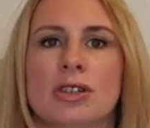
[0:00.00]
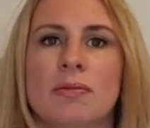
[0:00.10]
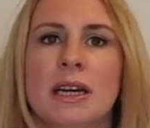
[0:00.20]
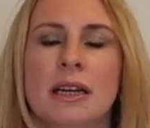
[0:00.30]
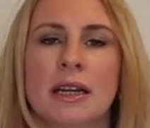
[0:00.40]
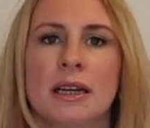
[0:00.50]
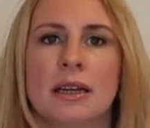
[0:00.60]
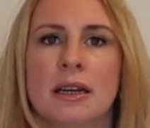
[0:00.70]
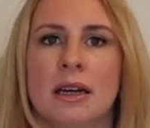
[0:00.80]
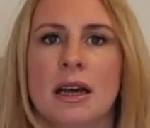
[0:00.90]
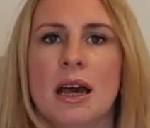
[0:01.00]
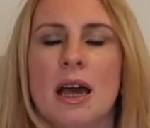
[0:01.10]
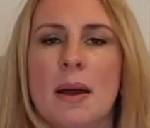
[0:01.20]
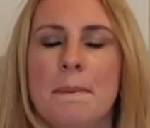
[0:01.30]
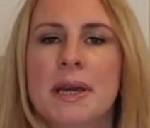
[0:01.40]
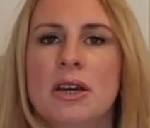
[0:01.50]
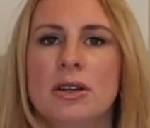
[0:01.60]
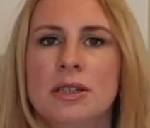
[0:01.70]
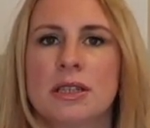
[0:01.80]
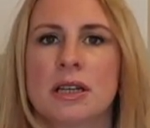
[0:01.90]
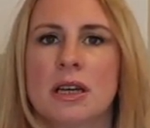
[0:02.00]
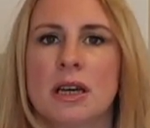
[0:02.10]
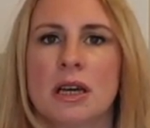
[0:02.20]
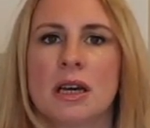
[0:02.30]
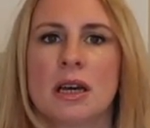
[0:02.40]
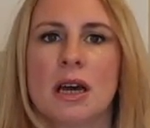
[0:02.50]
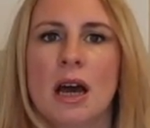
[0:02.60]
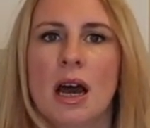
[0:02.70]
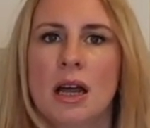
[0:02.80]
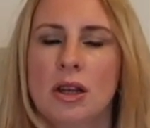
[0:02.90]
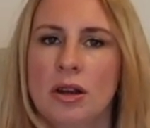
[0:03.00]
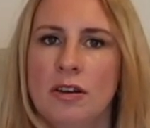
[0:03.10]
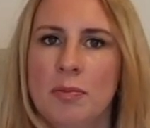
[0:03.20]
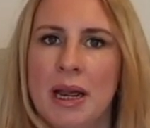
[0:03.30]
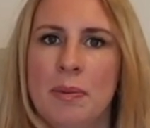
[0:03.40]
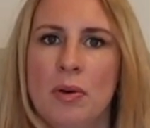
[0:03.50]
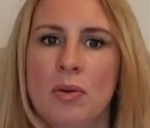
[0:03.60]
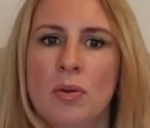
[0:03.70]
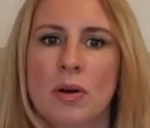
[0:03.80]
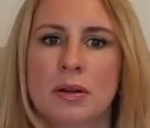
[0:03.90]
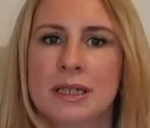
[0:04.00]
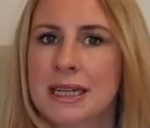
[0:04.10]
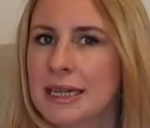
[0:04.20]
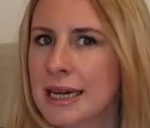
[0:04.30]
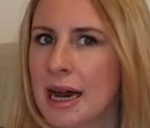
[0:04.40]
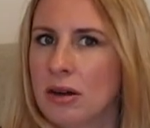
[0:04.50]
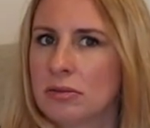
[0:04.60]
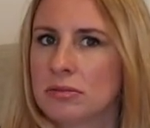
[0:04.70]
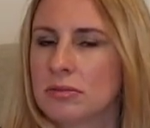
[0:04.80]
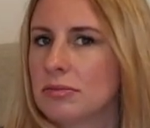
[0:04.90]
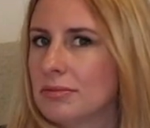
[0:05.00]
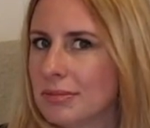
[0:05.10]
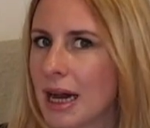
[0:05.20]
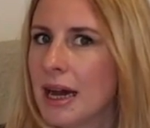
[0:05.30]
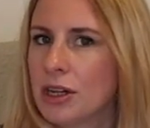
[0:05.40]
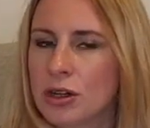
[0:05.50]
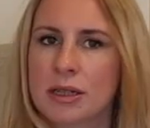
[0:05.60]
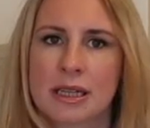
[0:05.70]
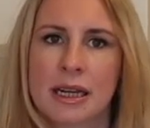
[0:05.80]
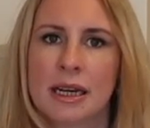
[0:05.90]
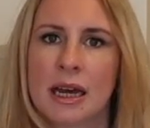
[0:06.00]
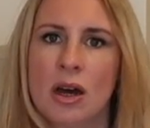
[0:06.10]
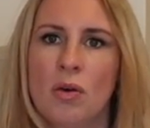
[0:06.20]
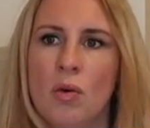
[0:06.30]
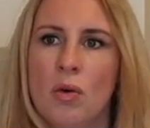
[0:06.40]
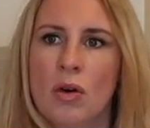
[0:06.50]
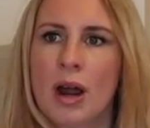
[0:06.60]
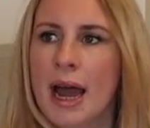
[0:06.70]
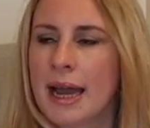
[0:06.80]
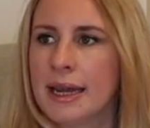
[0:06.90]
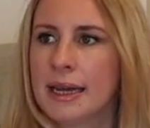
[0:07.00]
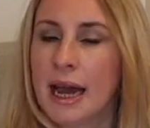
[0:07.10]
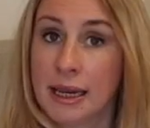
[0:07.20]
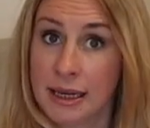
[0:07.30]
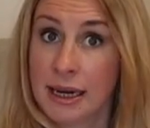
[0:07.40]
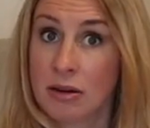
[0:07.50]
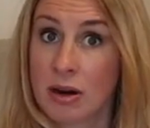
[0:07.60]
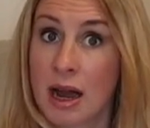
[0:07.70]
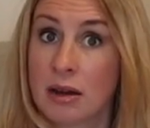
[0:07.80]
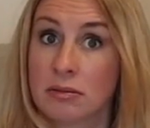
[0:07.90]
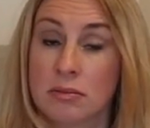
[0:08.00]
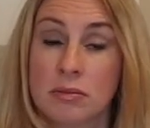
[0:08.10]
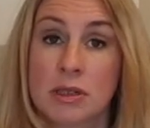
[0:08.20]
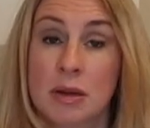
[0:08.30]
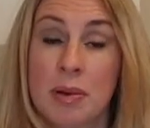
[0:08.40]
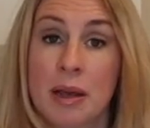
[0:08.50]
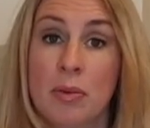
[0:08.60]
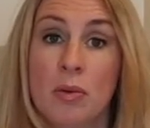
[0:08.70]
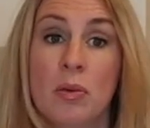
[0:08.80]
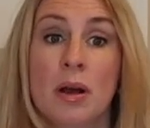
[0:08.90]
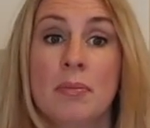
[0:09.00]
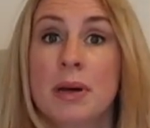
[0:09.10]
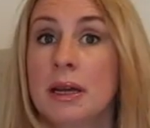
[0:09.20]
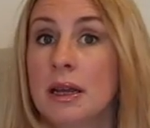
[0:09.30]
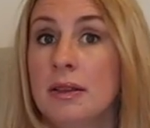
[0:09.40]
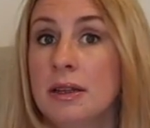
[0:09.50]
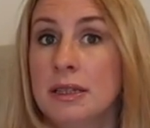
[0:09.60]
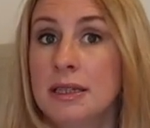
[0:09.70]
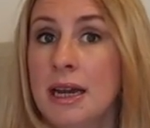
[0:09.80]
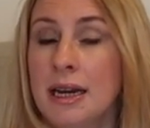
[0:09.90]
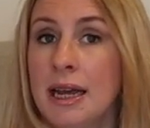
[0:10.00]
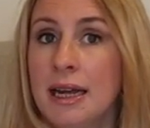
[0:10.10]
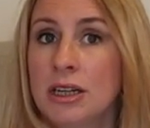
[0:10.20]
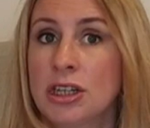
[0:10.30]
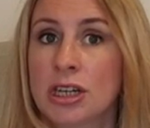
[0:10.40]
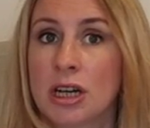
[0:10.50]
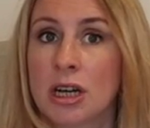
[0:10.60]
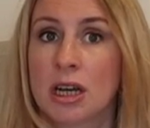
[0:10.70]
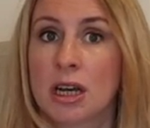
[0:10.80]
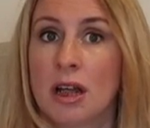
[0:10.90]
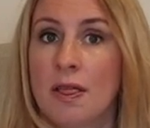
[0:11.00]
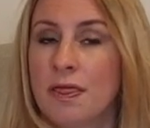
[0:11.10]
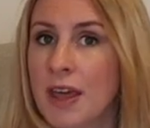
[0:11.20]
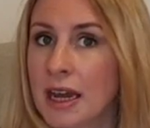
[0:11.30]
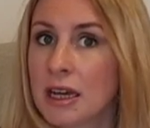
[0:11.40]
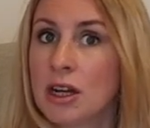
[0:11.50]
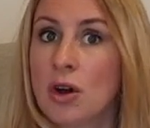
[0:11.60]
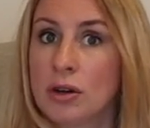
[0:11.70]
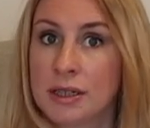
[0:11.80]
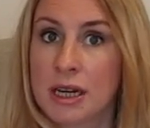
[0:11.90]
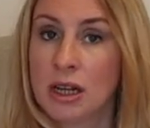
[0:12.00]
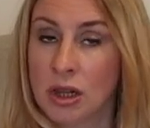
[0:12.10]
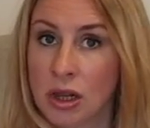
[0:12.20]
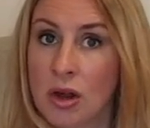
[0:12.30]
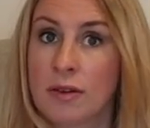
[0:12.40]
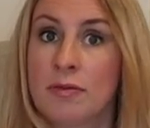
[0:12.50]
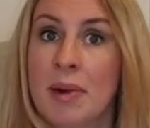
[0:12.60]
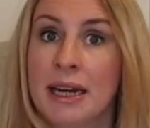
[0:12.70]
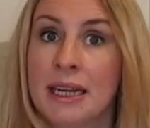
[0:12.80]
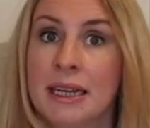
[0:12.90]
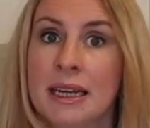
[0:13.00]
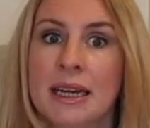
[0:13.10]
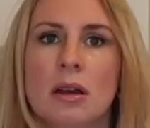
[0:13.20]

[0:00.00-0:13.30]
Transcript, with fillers: directly because a lot of people send out a newsletter or a, a letter out to people, but in this day and age, that can cost a lot of money.